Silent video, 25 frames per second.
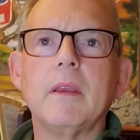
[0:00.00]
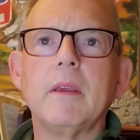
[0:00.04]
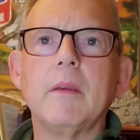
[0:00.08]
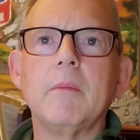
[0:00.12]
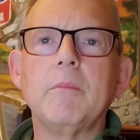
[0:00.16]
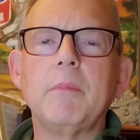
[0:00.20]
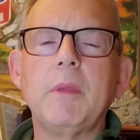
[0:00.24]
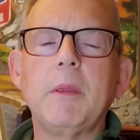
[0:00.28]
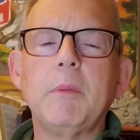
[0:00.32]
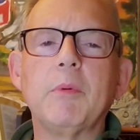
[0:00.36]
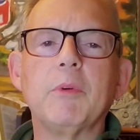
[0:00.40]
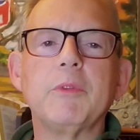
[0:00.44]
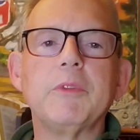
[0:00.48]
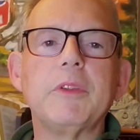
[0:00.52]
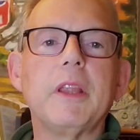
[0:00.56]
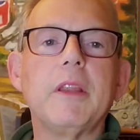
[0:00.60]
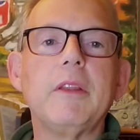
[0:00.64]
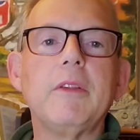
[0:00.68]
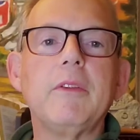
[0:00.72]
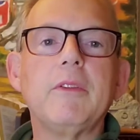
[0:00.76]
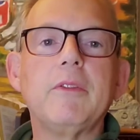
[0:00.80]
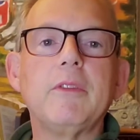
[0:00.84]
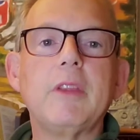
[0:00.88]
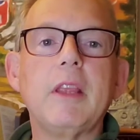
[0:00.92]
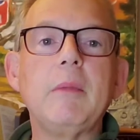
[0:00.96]
people
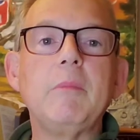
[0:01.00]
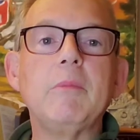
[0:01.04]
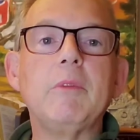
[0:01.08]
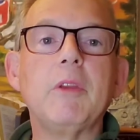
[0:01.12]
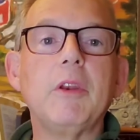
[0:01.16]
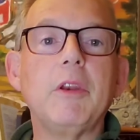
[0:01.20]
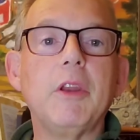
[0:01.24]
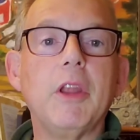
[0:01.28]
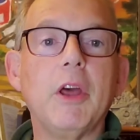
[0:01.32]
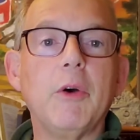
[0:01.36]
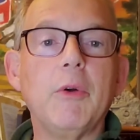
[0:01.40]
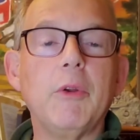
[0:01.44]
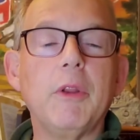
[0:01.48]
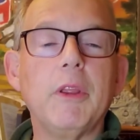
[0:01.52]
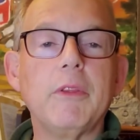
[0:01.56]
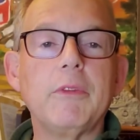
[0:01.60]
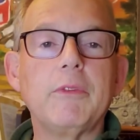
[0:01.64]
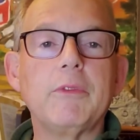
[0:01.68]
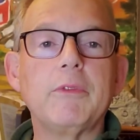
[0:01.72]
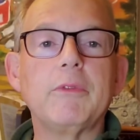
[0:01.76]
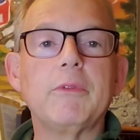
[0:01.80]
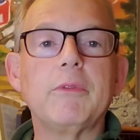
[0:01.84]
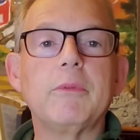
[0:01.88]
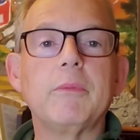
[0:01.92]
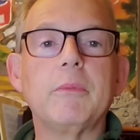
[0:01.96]
didn't seem to
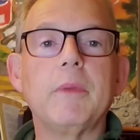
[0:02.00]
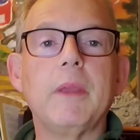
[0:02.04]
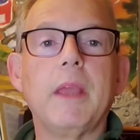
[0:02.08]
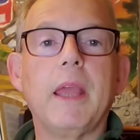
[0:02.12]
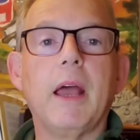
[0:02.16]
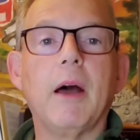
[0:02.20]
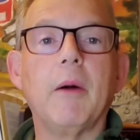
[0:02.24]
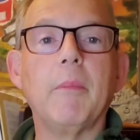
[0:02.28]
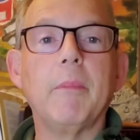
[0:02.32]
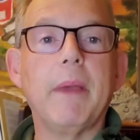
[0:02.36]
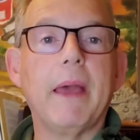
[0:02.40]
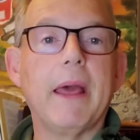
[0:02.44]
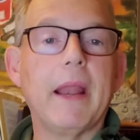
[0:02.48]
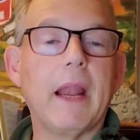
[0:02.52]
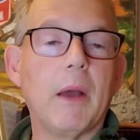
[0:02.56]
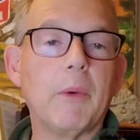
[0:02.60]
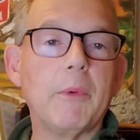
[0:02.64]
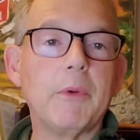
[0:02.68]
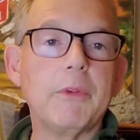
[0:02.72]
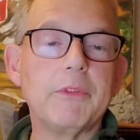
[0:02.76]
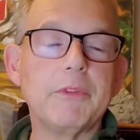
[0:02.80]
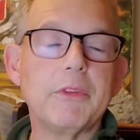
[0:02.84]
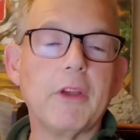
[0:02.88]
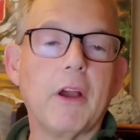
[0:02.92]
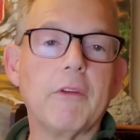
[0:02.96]
notice how bad I
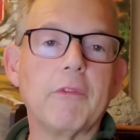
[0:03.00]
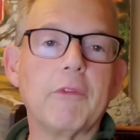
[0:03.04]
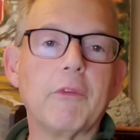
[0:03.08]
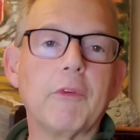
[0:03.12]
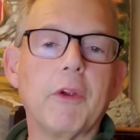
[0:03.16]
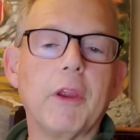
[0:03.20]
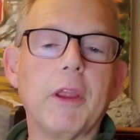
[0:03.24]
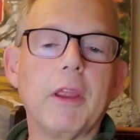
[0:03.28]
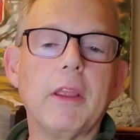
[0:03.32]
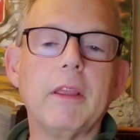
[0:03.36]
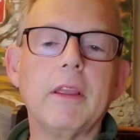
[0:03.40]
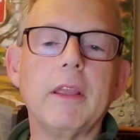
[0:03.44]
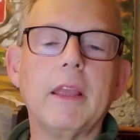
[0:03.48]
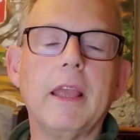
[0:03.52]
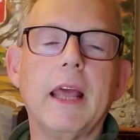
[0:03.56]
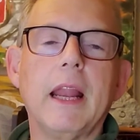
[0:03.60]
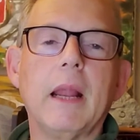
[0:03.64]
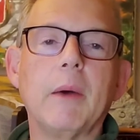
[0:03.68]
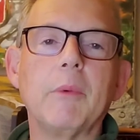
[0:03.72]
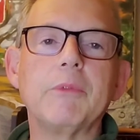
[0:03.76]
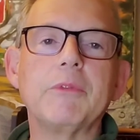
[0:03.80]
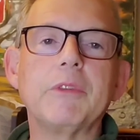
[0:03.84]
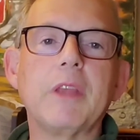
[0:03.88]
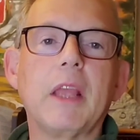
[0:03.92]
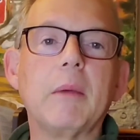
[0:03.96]
was suffering, and
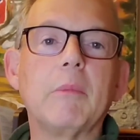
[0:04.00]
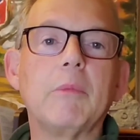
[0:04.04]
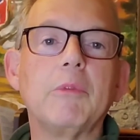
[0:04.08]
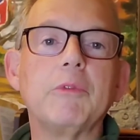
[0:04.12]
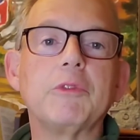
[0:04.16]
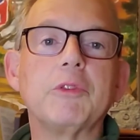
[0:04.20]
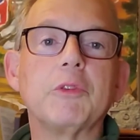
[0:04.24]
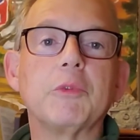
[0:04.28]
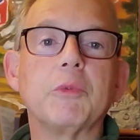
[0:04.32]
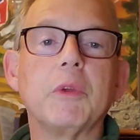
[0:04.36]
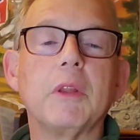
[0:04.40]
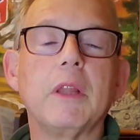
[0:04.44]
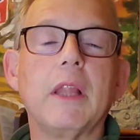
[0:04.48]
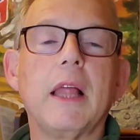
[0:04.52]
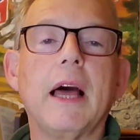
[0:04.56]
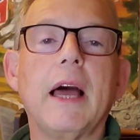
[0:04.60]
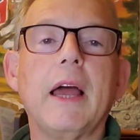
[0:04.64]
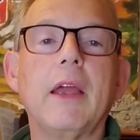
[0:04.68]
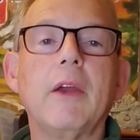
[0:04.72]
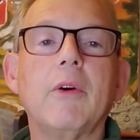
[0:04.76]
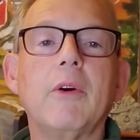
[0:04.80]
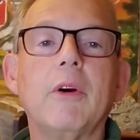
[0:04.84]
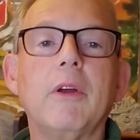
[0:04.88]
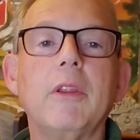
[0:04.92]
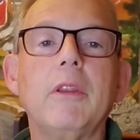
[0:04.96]
I was able to
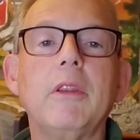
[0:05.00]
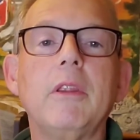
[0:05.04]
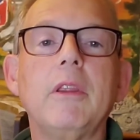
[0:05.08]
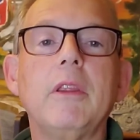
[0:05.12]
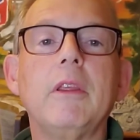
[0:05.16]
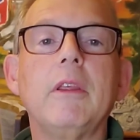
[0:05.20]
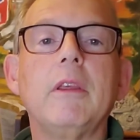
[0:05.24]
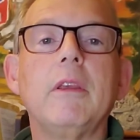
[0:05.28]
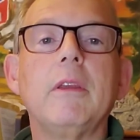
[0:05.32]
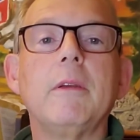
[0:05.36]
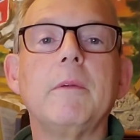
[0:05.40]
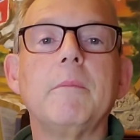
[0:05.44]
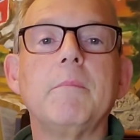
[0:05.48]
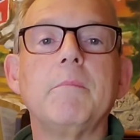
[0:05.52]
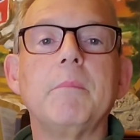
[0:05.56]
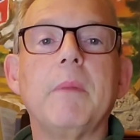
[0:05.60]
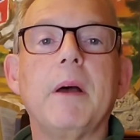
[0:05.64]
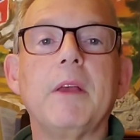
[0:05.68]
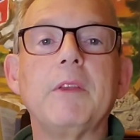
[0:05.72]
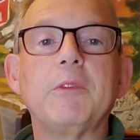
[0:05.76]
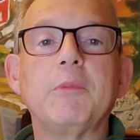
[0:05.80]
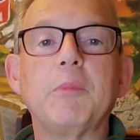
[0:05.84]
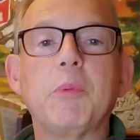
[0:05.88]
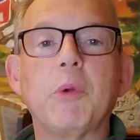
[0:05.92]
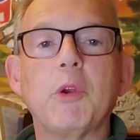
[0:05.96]
rely on
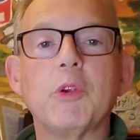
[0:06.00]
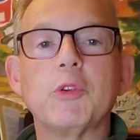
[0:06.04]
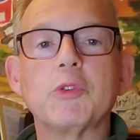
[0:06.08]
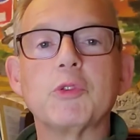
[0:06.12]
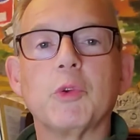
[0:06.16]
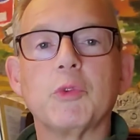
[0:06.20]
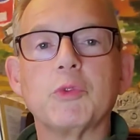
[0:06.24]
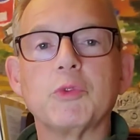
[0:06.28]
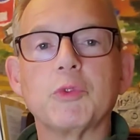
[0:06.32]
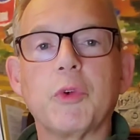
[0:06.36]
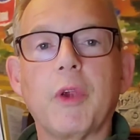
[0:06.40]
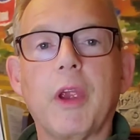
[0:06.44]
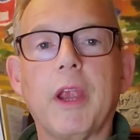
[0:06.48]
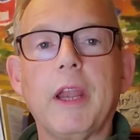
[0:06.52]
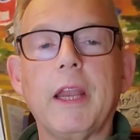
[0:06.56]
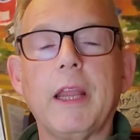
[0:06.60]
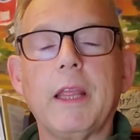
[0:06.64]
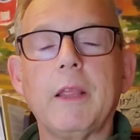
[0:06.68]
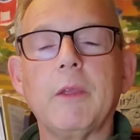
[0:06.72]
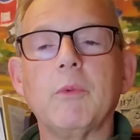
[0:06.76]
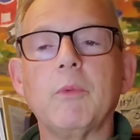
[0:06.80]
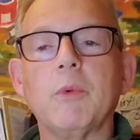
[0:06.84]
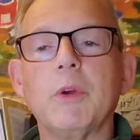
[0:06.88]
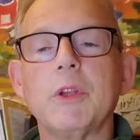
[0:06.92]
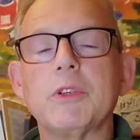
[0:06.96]
my spiritual
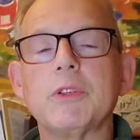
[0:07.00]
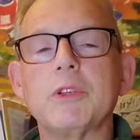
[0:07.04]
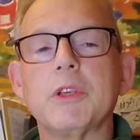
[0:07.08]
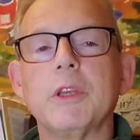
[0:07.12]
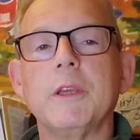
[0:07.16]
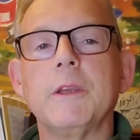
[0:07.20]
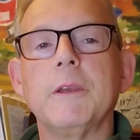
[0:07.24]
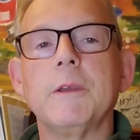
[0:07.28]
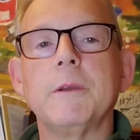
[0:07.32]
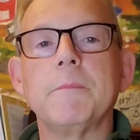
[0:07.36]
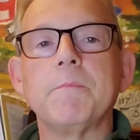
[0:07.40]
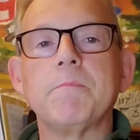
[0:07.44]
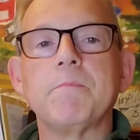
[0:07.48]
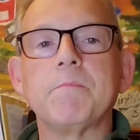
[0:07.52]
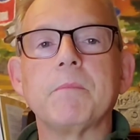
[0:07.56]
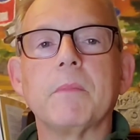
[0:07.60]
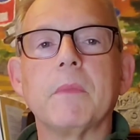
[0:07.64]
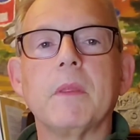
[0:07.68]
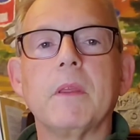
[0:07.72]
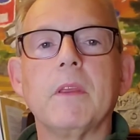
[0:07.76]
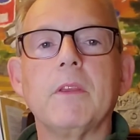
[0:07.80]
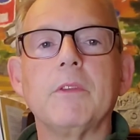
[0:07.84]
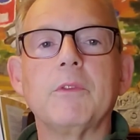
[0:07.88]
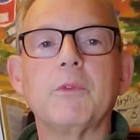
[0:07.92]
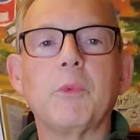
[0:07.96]
training, which,
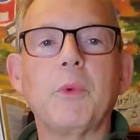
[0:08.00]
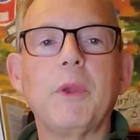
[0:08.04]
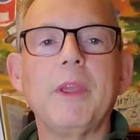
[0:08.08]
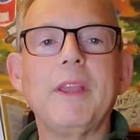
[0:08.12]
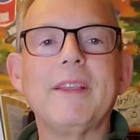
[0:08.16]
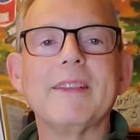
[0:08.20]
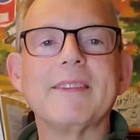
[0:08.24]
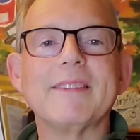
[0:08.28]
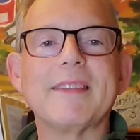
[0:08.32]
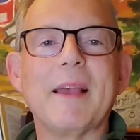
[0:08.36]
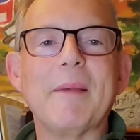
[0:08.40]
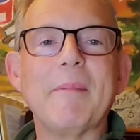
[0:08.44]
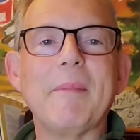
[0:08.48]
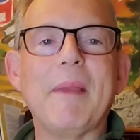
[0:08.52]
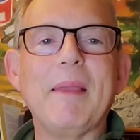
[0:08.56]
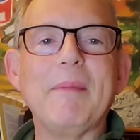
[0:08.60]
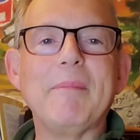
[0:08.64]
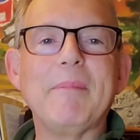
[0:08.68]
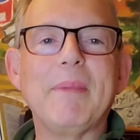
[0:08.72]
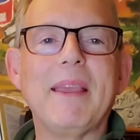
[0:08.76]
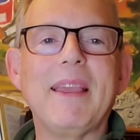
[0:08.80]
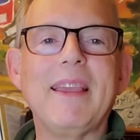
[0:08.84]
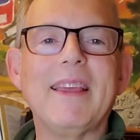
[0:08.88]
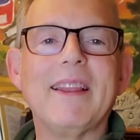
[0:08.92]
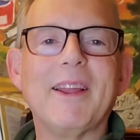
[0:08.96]
as weak as I may
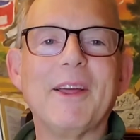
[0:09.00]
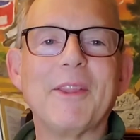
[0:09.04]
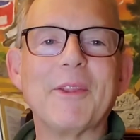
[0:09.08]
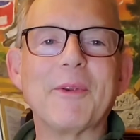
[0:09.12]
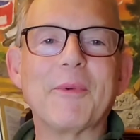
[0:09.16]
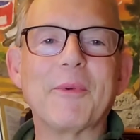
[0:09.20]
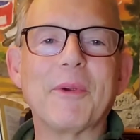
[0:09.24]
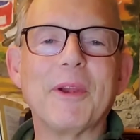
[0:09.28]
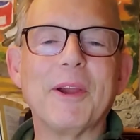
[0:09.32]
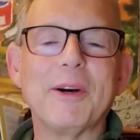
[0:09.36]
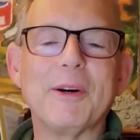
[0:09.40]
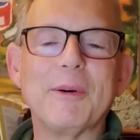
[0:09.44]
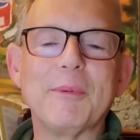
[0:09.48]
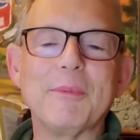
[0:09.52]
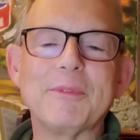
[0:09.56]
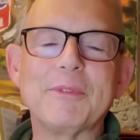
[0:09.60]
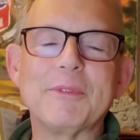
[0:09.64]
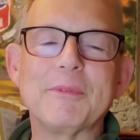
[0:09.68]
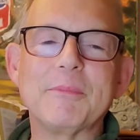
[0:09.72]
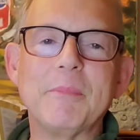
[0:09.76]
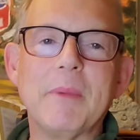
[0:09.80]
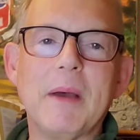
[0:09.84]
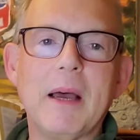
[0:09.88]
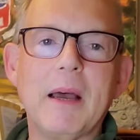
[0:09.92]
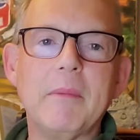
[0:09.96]
be in other
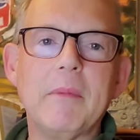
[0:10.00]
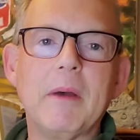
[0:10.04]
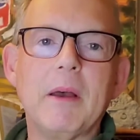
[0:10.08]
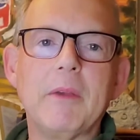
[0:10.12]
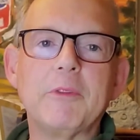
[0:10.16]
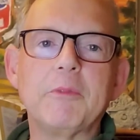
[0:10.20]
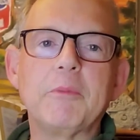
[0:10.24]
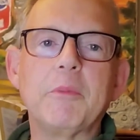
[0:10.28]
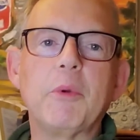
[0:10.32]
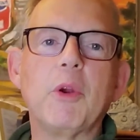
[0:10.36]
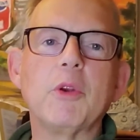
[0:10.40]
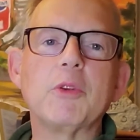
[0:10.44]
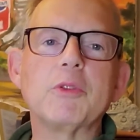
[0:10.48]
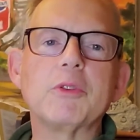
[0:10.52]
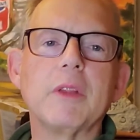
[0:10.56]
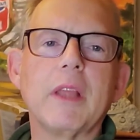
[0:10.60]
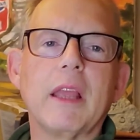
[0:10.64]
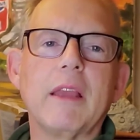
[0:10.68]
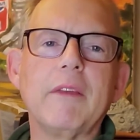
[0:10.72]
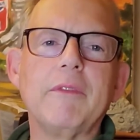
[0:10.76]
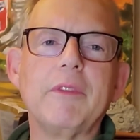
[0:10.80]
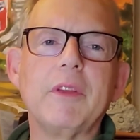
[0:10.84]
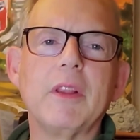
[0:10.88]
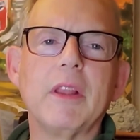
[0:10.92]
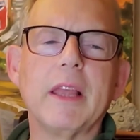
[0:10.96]
realms, spiritually
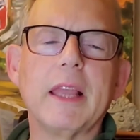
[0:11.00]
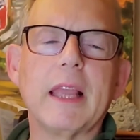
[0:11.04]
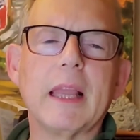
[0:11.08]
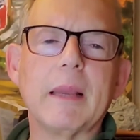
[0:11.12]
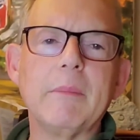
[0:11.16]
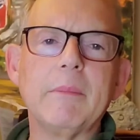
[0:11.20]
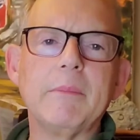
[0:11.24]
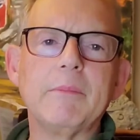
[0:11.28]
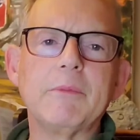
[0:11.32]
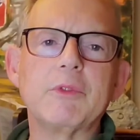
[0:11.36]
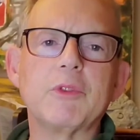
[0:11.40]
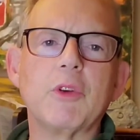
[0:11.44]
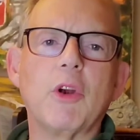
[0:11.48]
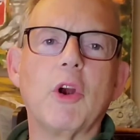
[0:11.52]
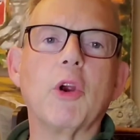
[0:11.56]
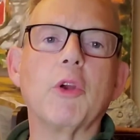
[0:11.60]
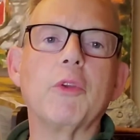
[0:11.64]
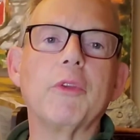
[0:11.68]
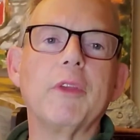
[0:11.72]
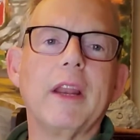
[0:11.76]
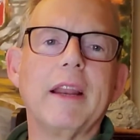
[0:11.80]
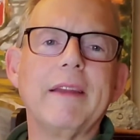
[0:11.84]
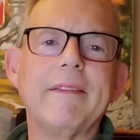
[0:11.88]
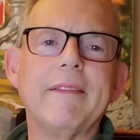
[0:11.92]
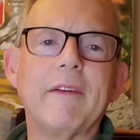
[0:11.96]
I feel like I'm stronger
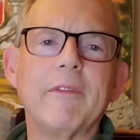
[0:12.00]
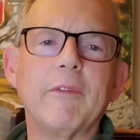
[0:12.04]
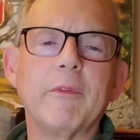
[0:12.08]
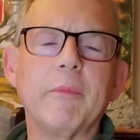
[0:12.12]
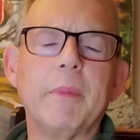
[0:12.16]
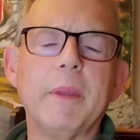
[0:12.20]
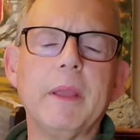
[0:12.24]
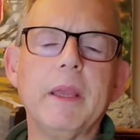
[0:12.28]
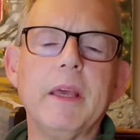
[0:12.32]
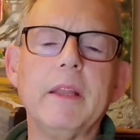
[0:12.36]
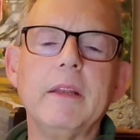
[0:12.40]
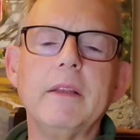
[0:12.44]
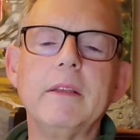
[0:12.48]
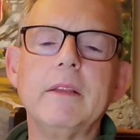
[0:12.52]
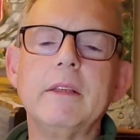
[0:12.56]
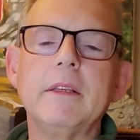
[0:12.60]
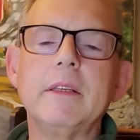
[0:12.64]
than I've ever been.